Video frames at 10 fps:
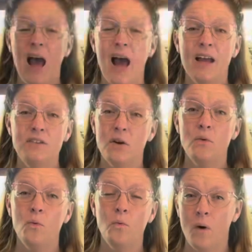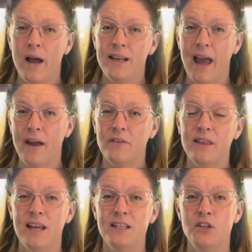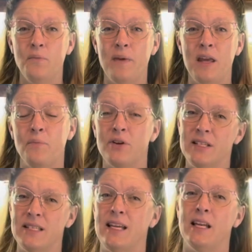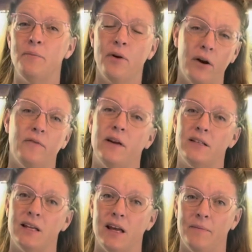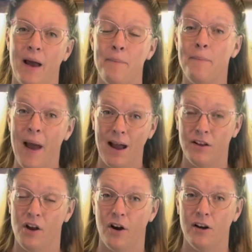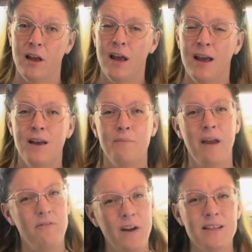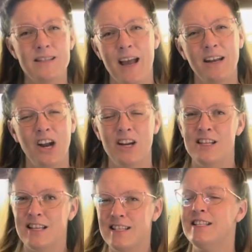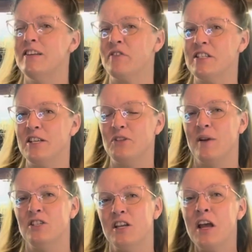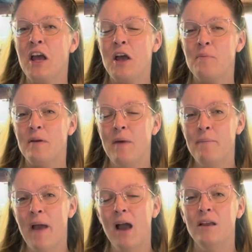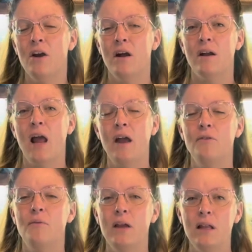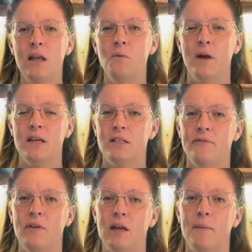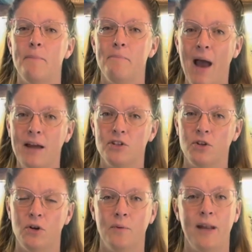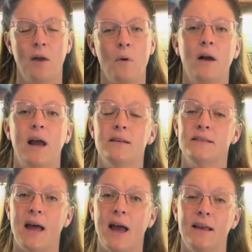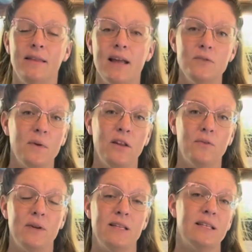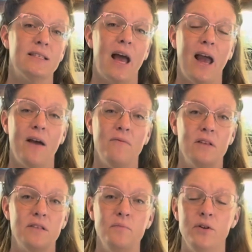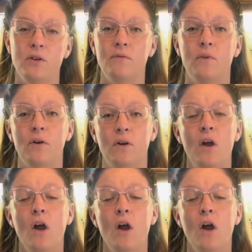I don't want everything to be pristine and perfect in my backyard. My front and side gardens, that's a different situation. But my backyard, I really want it to feel magical when I walk outside. That's one of the reasons I have this beautiful